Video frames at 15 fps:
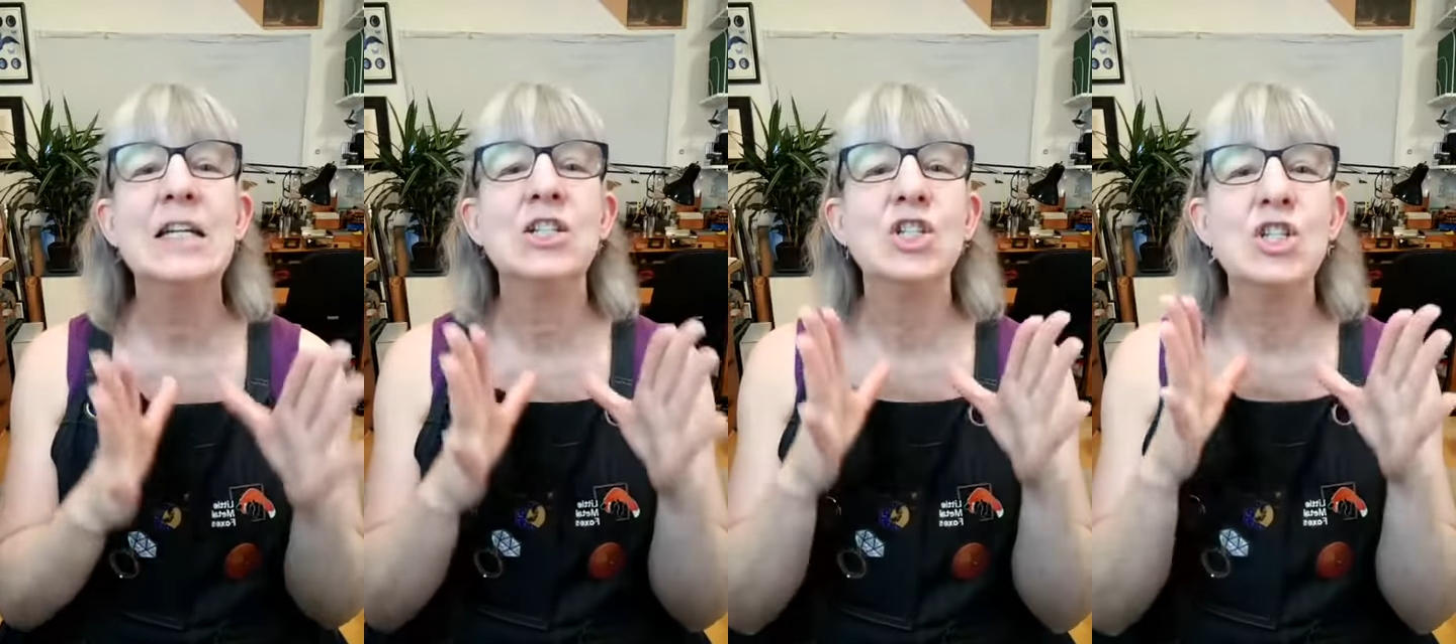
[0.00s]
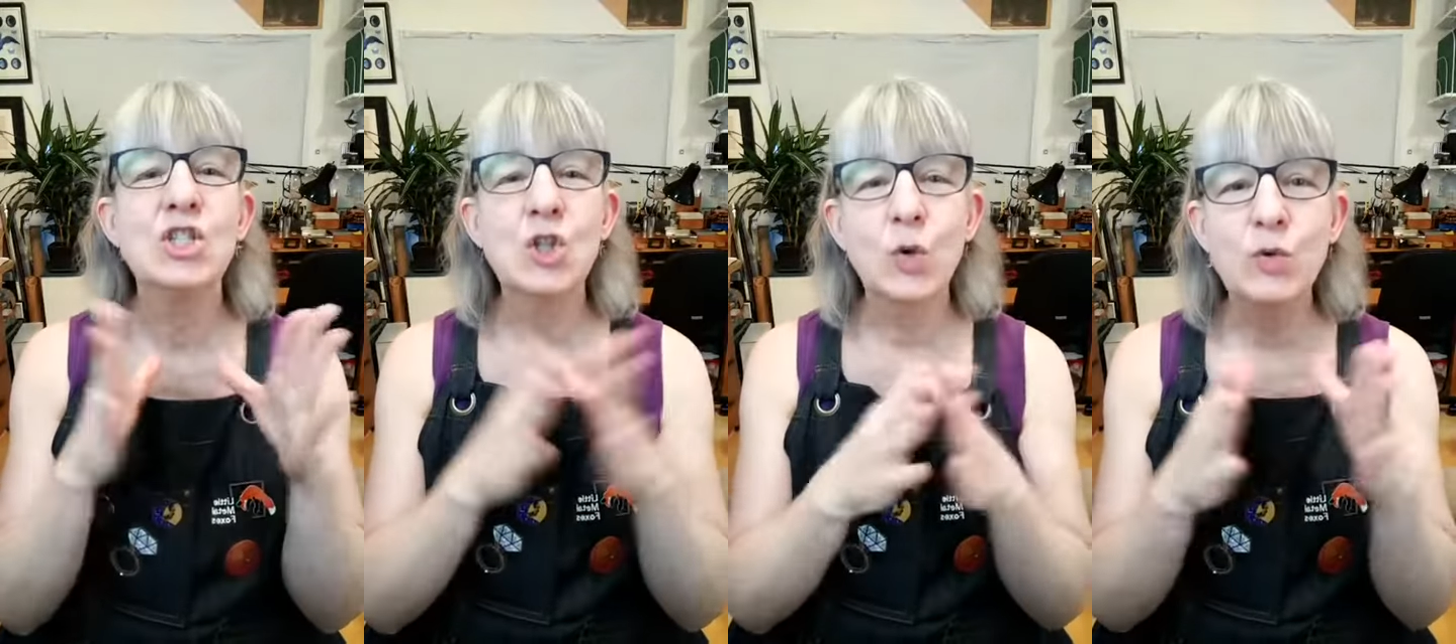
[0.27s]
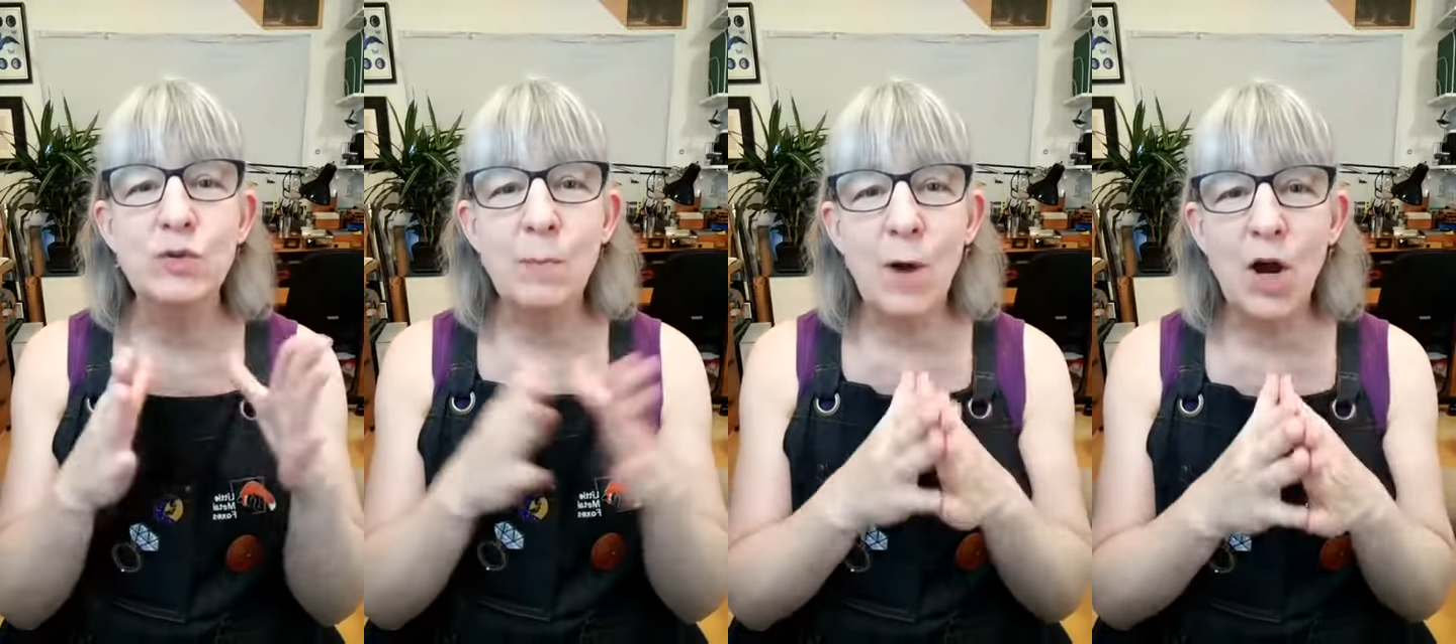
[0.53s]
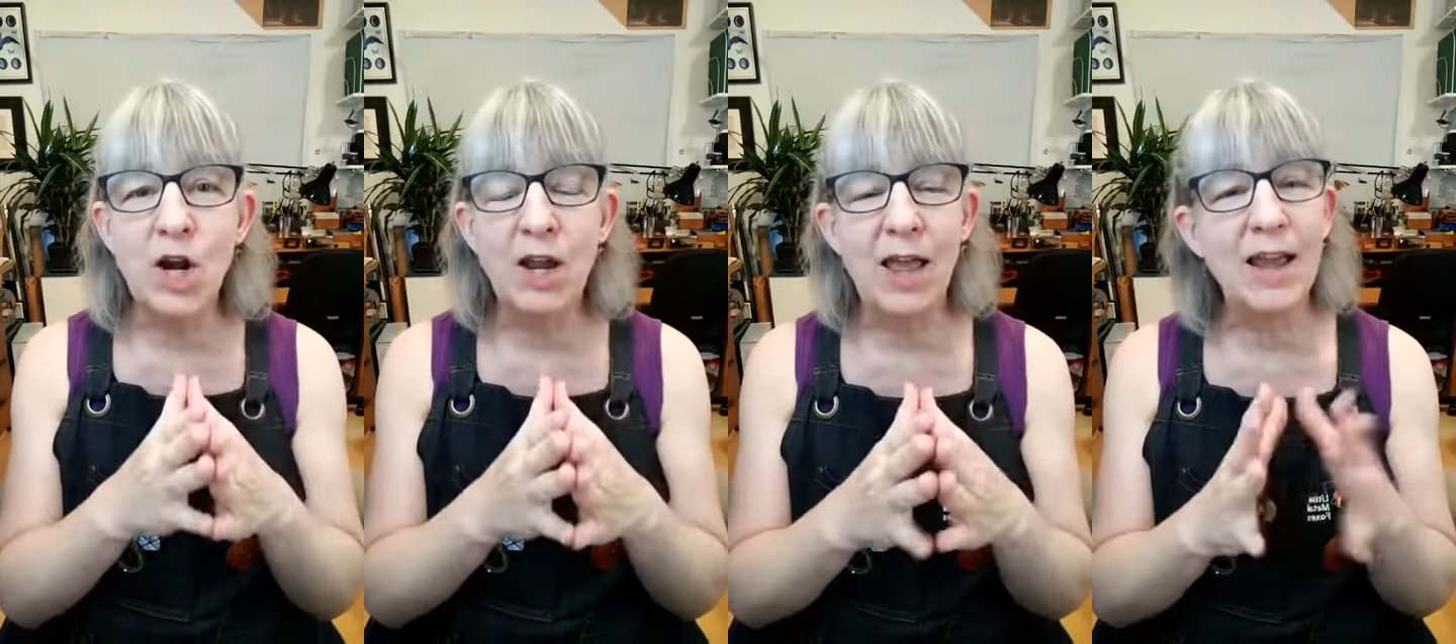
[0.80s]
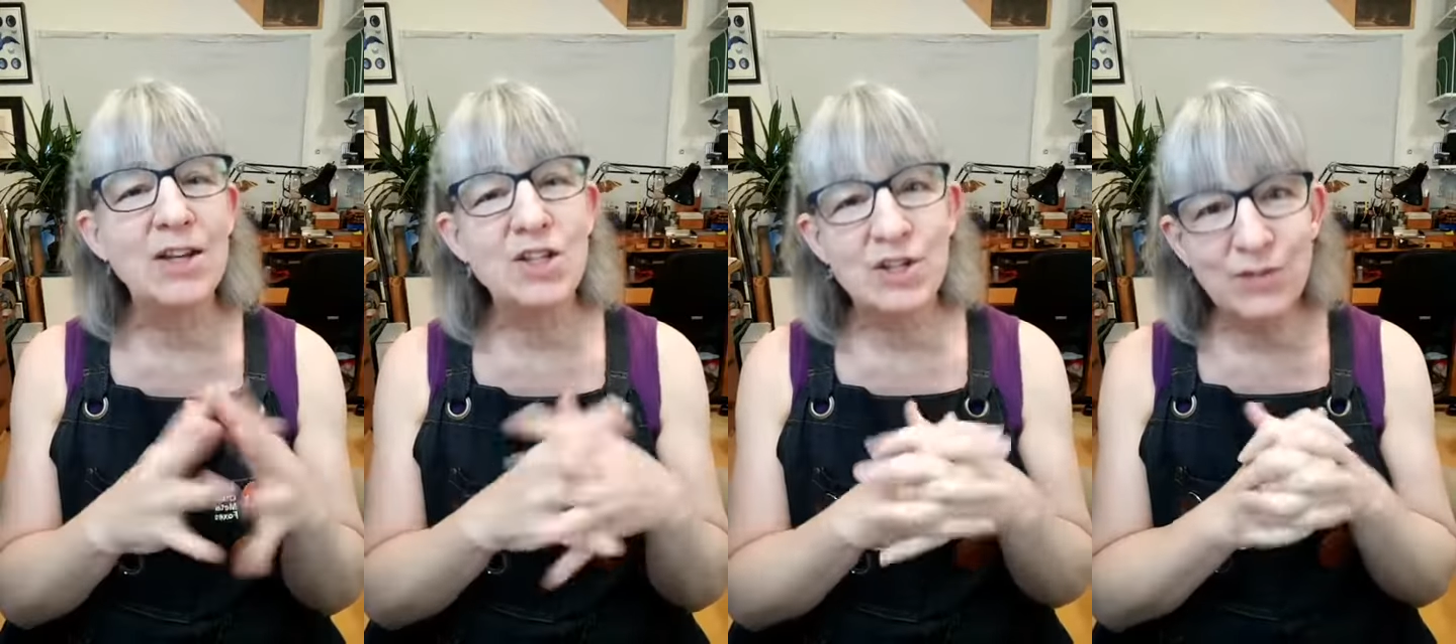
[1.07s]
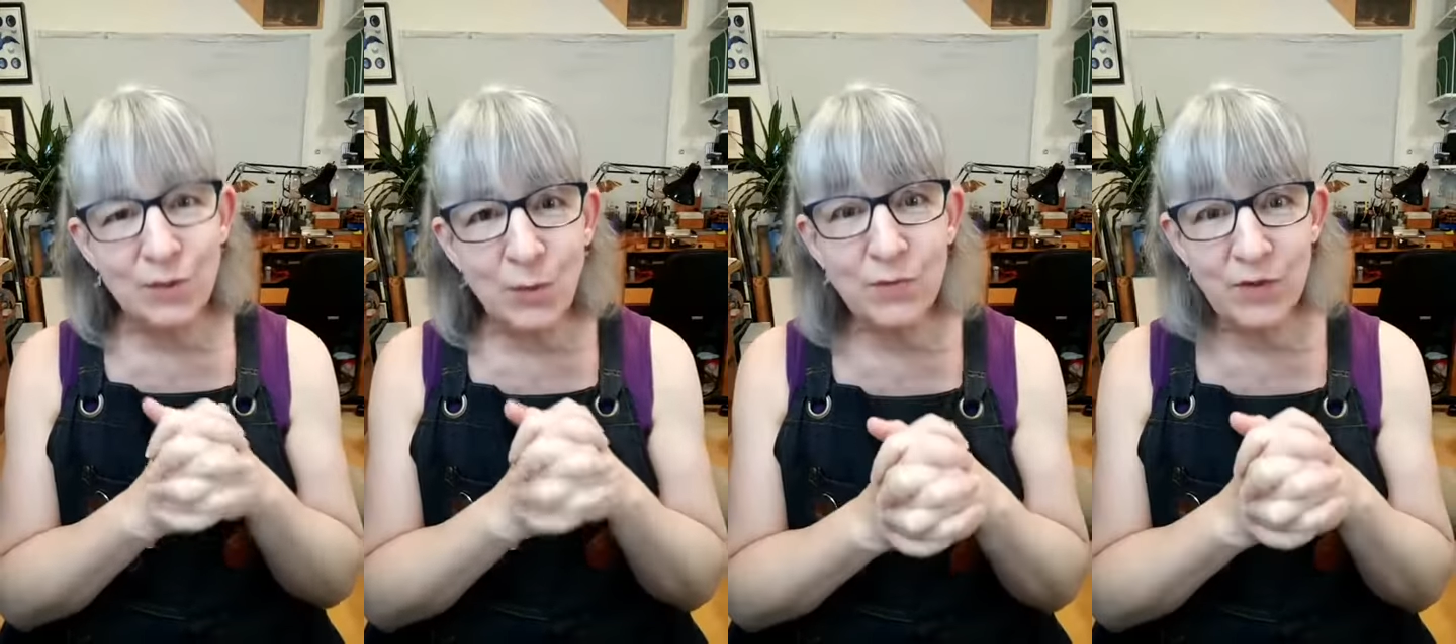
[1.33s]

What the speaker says: She's so smart, and she's so